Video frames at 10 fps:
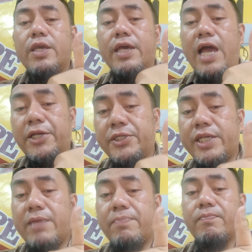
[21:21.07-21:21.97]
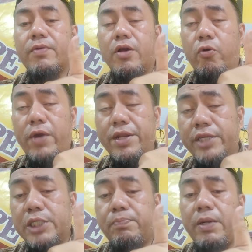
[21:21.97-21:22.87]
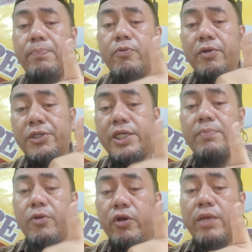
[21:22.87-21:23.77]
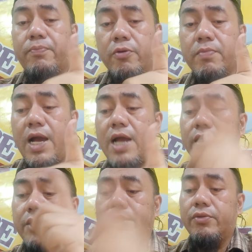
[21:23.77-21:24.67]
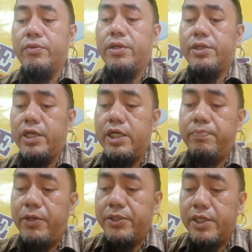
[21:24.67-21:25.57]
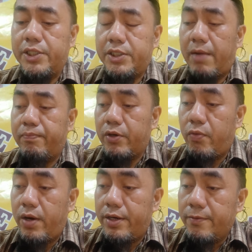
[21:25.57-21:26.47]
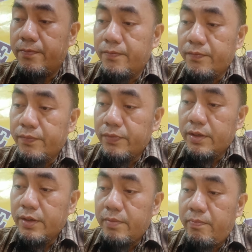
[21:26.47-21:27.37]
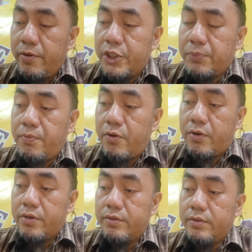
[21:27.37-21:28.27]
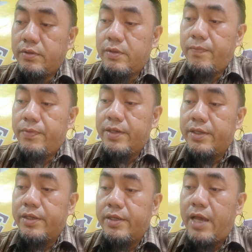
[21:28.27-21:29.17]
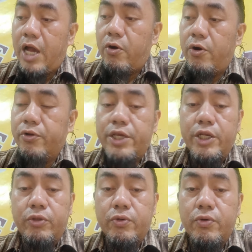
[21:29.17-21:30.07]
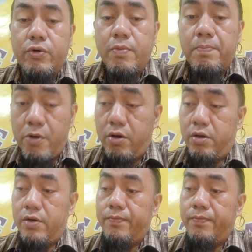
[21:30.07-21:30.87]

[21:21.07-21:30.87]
accept, or when these people receive glory from God, listen to this in Ephesians chapter 1, verse 4. According to Paul,